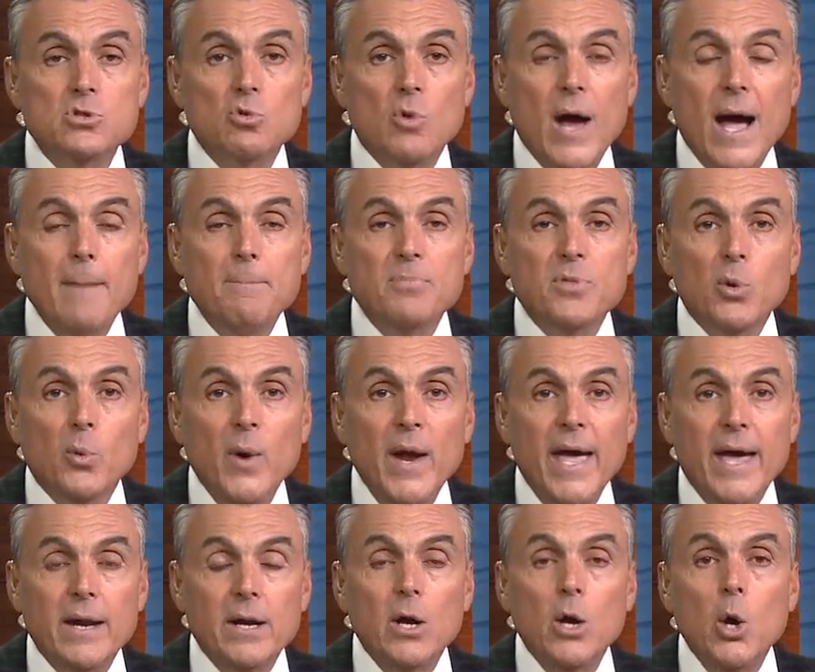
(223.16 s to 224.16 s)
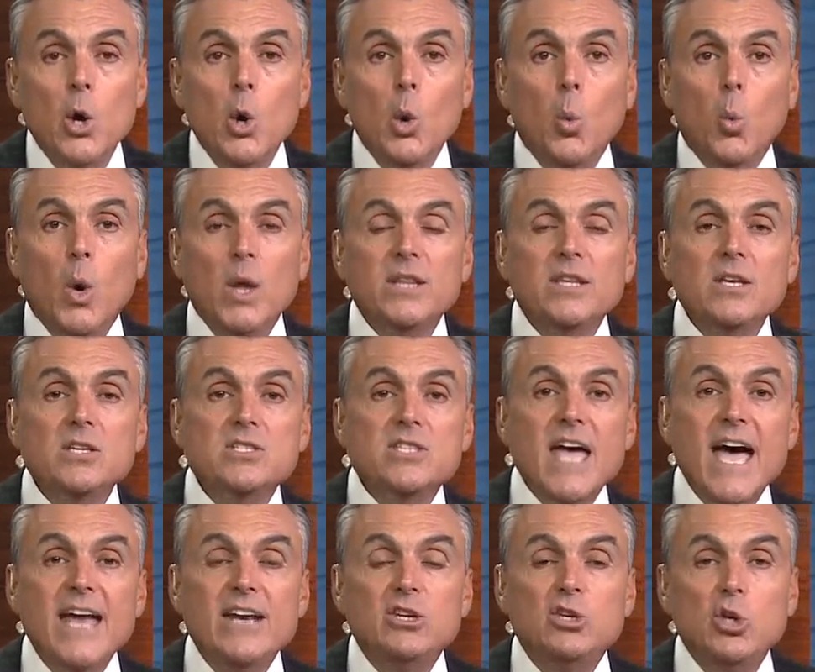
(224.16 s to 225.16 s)
Drop the rent. What does
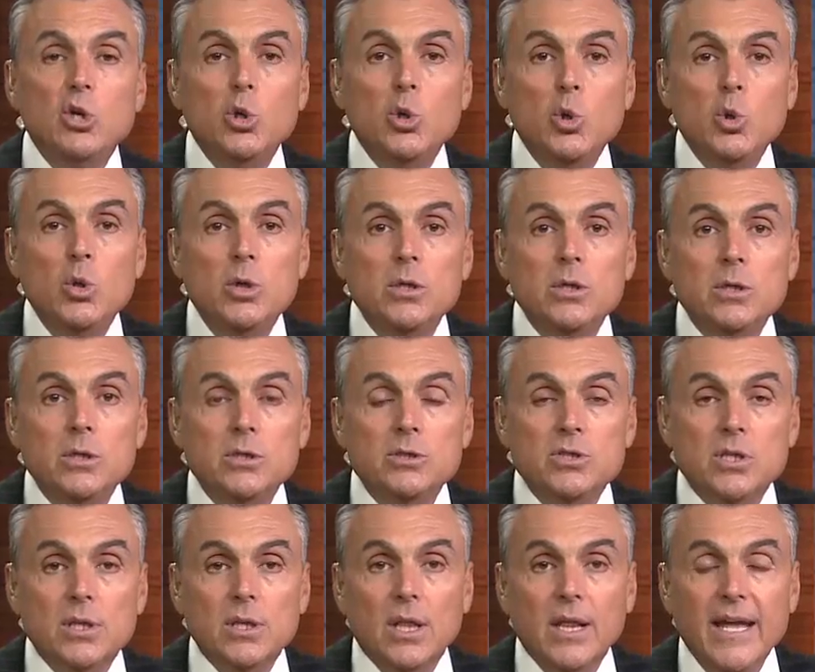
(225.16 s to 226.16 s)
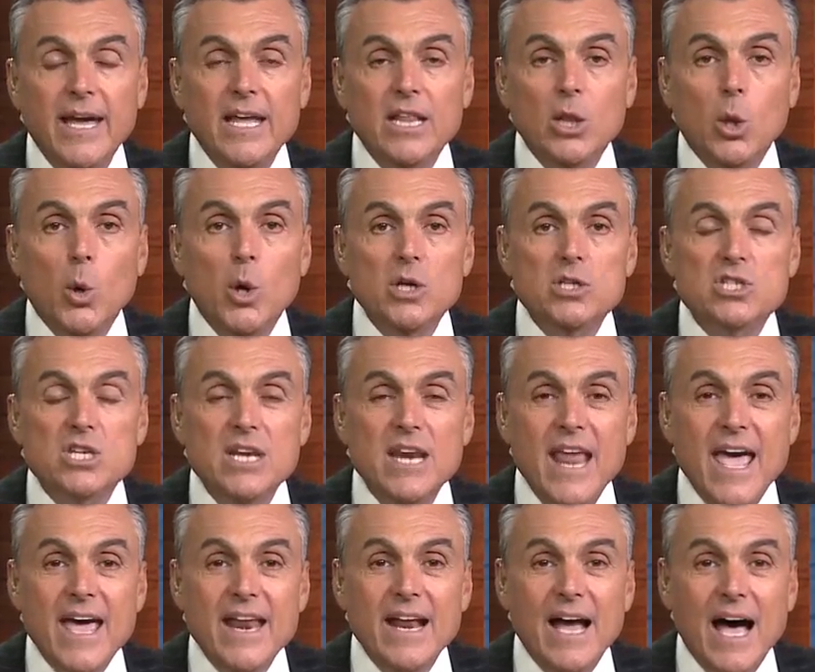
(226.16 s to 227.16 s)
that do to the landlord's
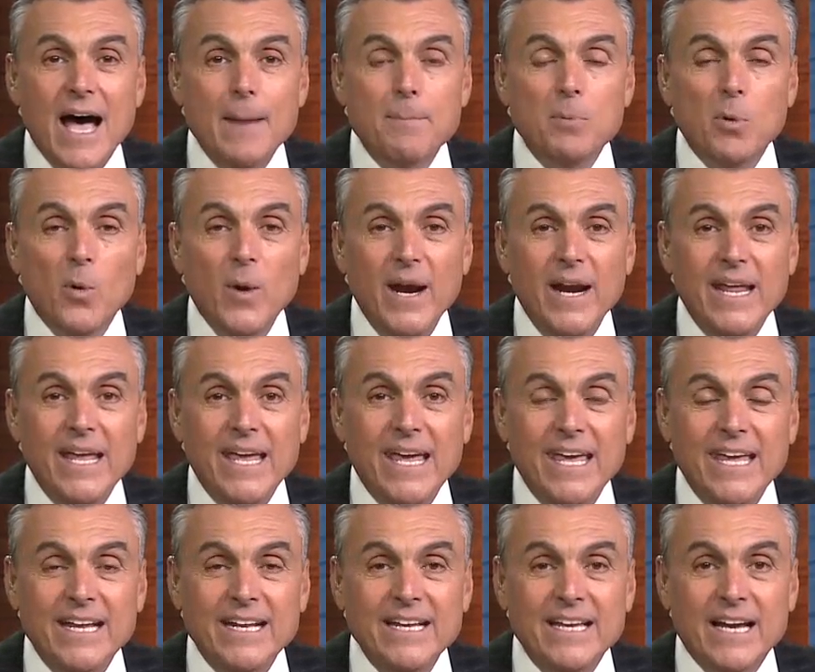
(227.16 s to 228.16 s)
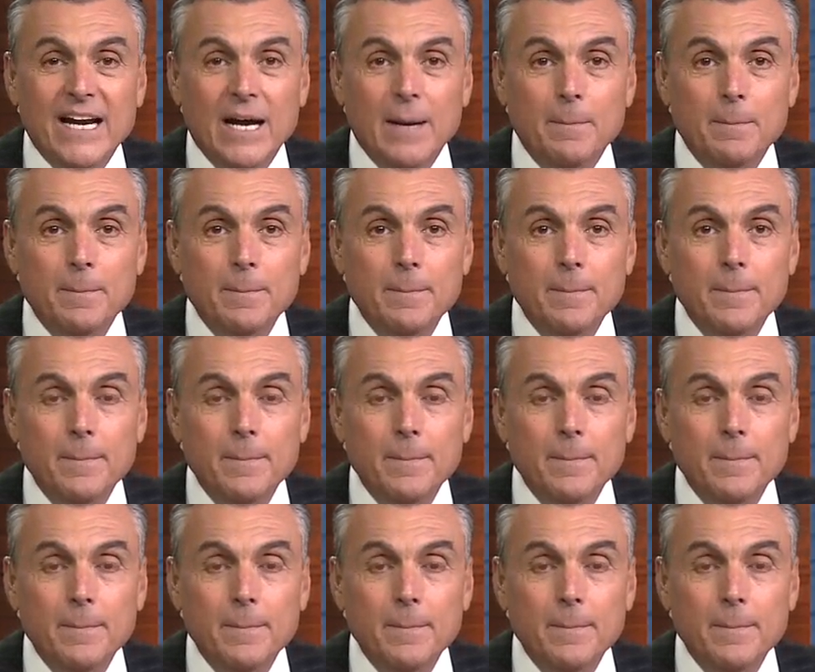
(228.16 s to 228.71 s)
net operating income?